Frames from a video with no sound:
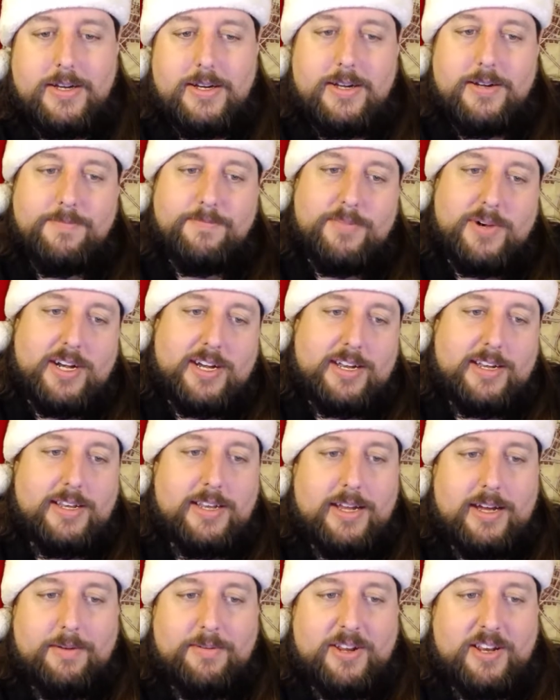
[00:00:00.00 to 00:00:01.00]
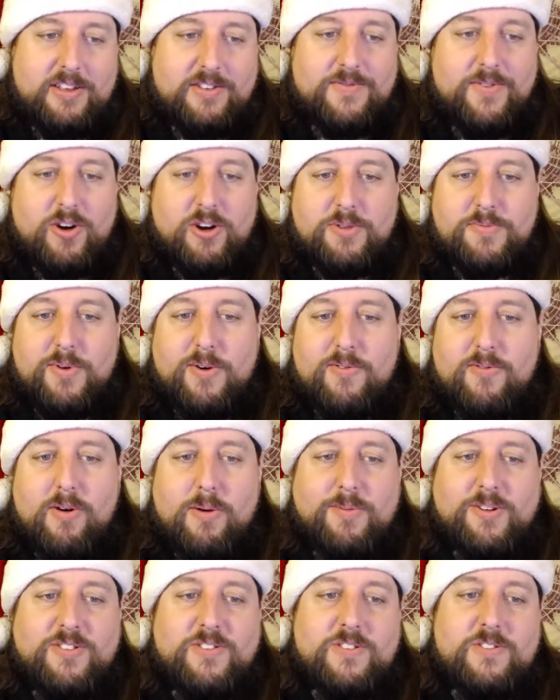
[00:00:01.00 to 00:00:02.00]
but I mean, as far as
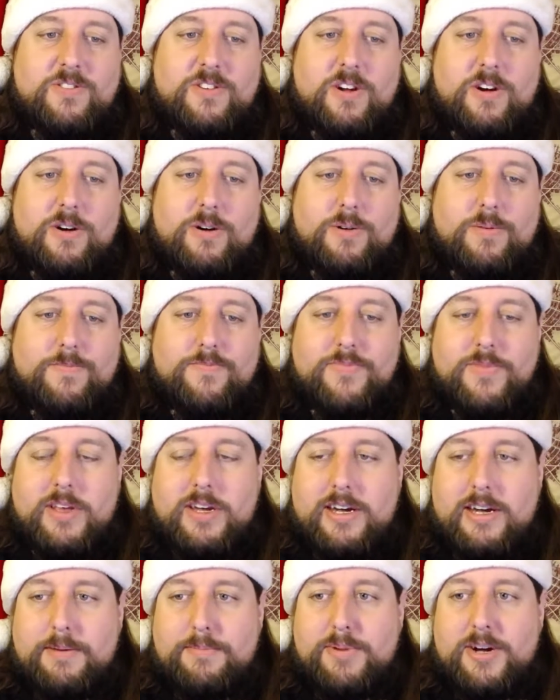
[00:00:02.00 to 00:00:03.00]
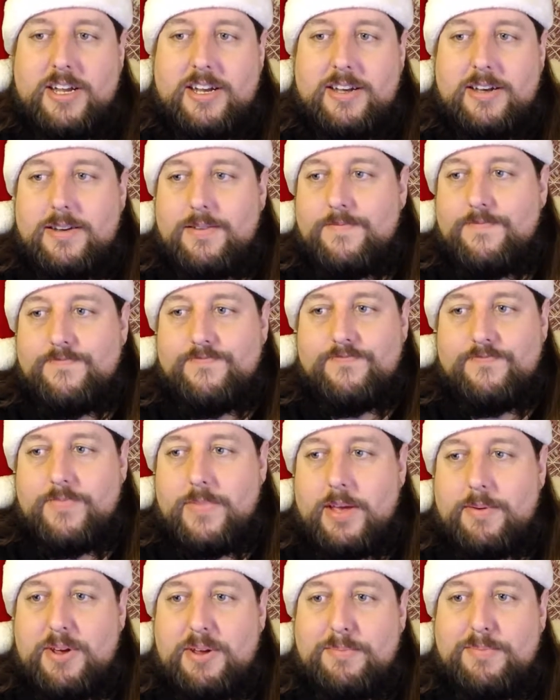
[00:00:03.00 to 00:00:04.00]
performances go, uh, but
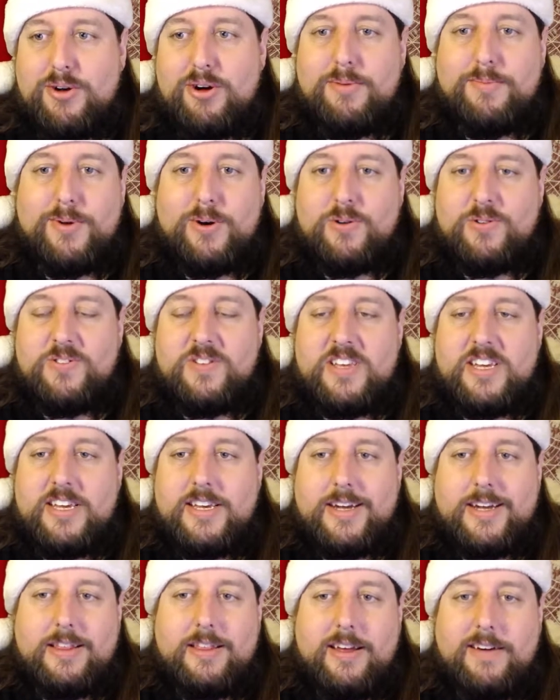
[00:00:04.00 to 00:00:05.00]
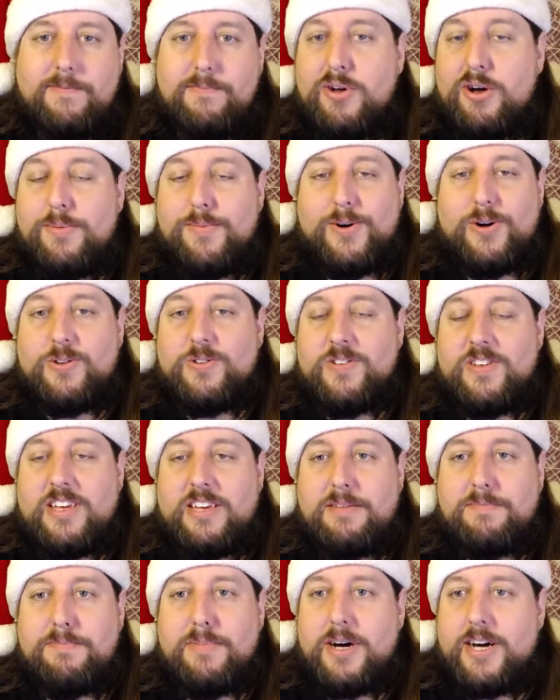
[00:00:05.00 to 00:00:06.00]
I mean, Bill Moseley, I love Bill
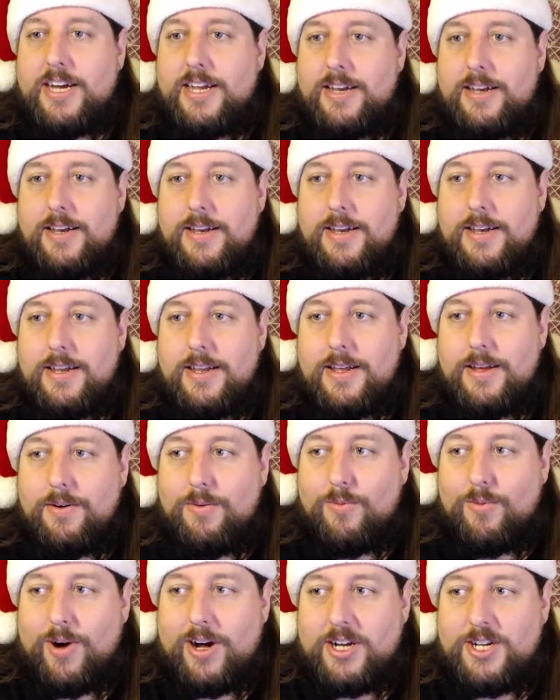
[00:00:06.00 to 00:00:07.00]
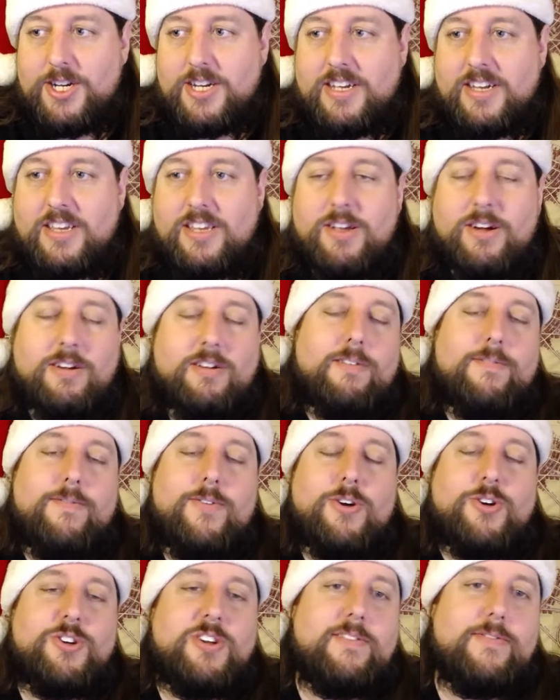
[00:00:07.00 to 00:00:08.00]
Moseley, but watching a younger
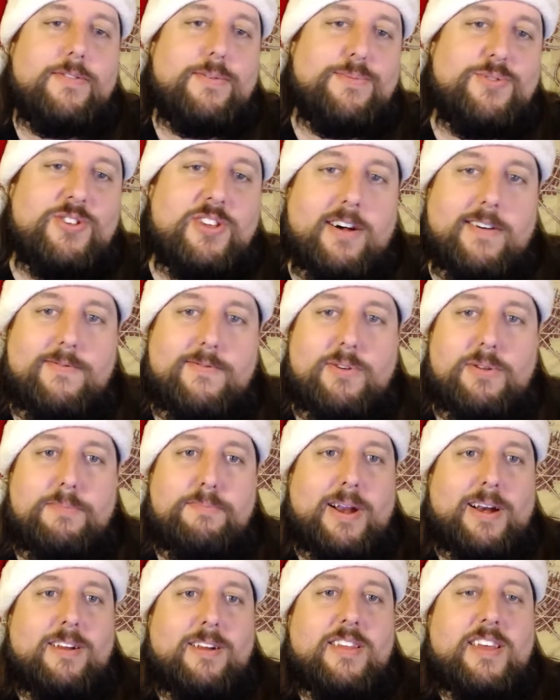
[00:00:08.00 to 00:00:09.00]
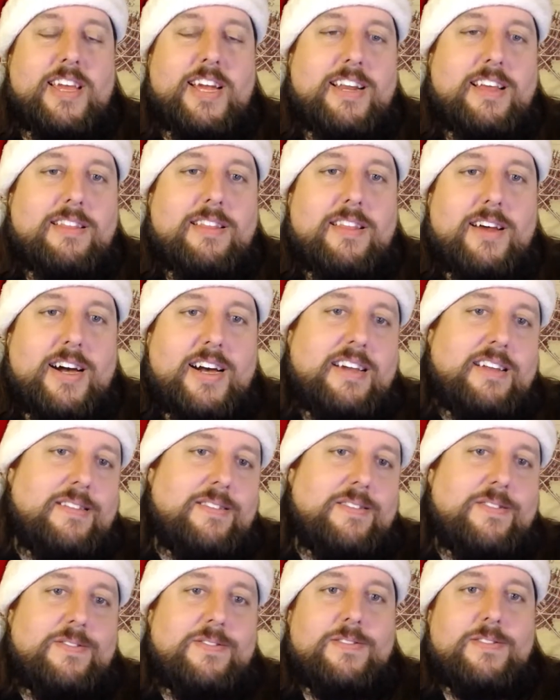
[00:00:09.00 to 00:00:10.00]
version of himself with barely any
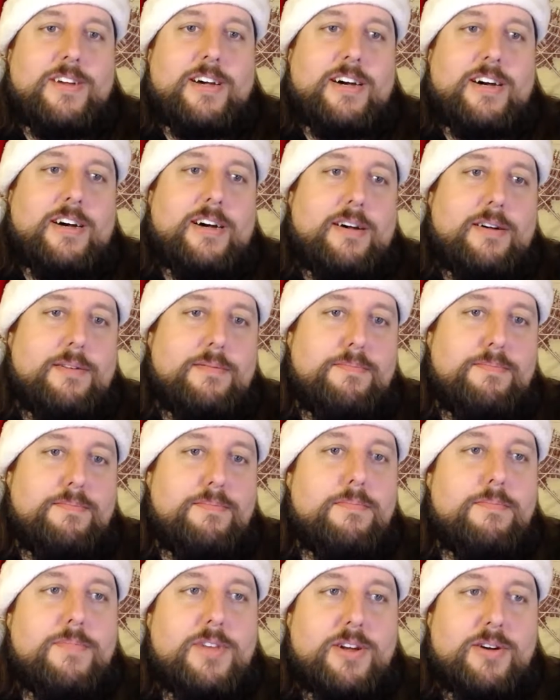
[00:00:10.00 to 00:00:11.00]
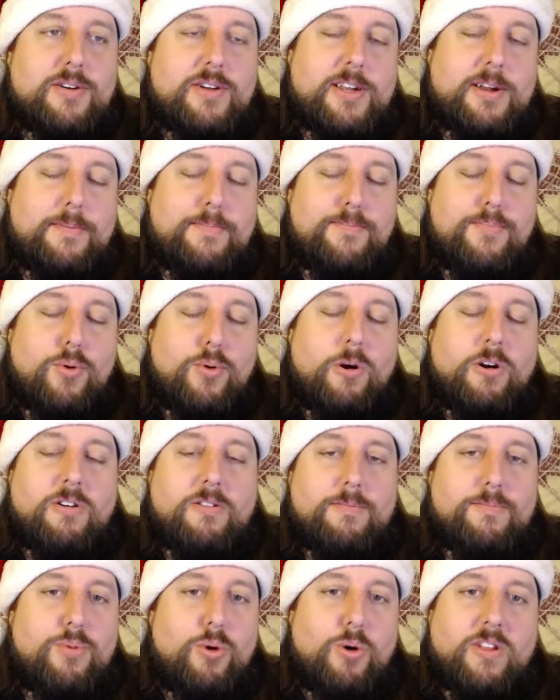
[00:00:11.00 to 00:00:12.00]
lines, uh, you know, in a
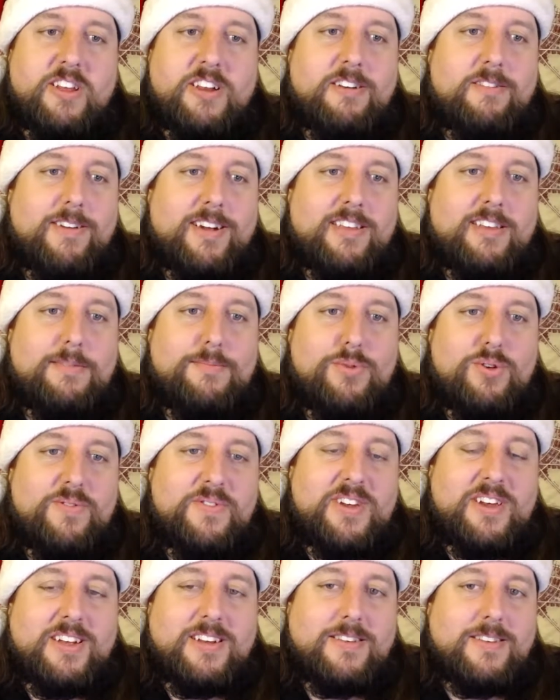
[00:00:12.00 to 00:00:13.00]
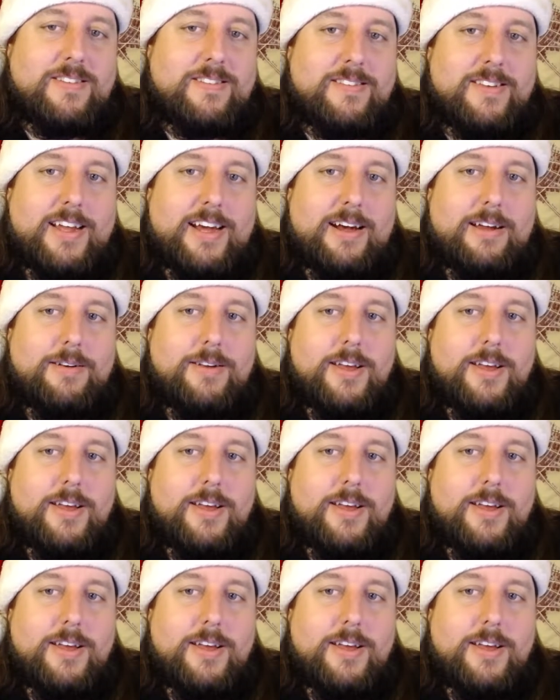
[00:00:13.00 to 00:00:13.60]
poor, poorly directed movie, it's just not,